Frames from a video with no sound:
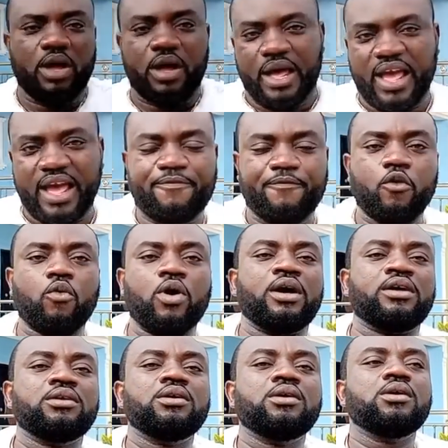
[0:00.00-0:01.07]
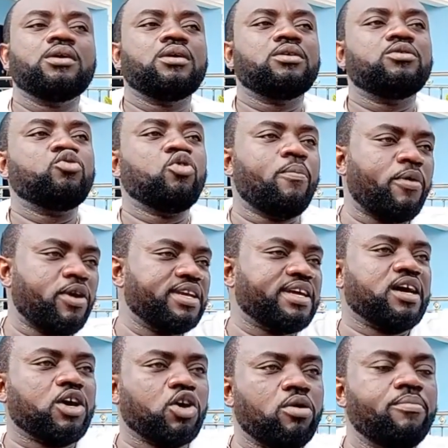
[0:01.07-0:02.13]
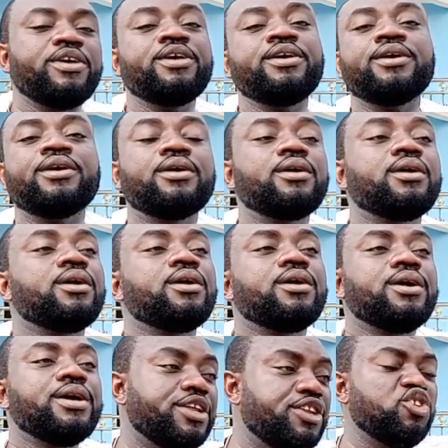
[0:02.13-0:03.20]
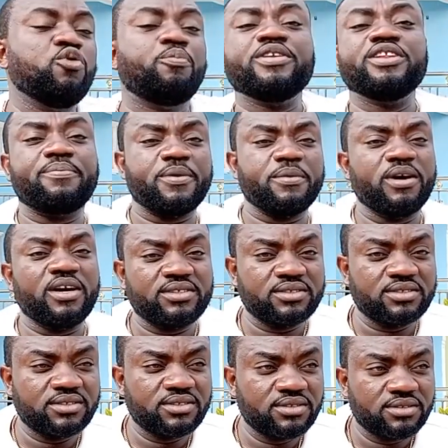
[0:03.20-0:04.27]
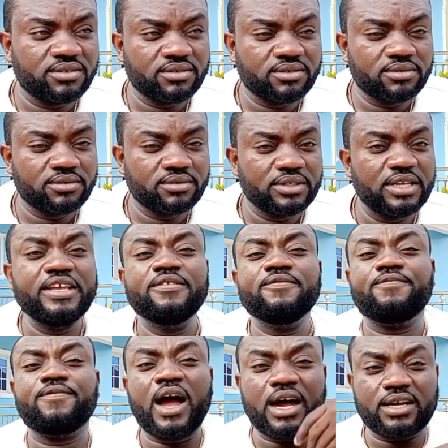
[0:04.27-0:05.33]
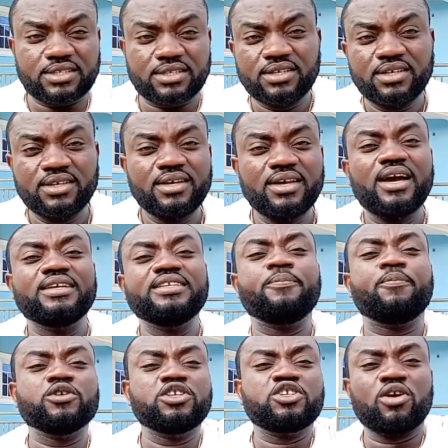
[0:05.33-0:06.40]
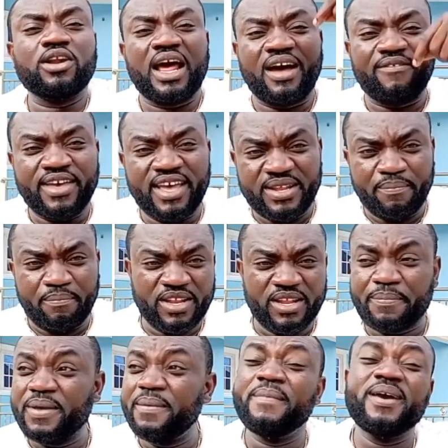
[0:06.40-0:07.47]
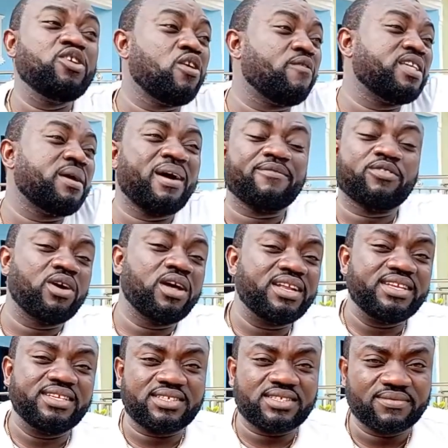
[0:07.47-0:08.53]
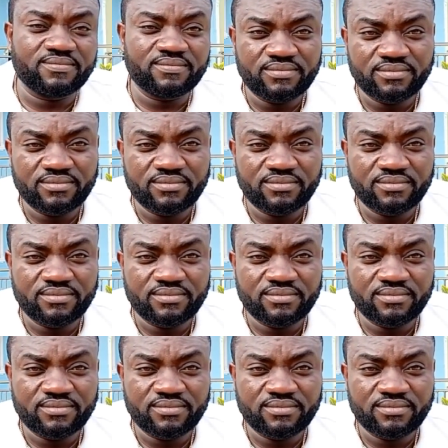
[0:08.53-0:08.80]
I for one, nobody can call me a new PDP man. In fact, the position I've held in PDP, many of them have not held it.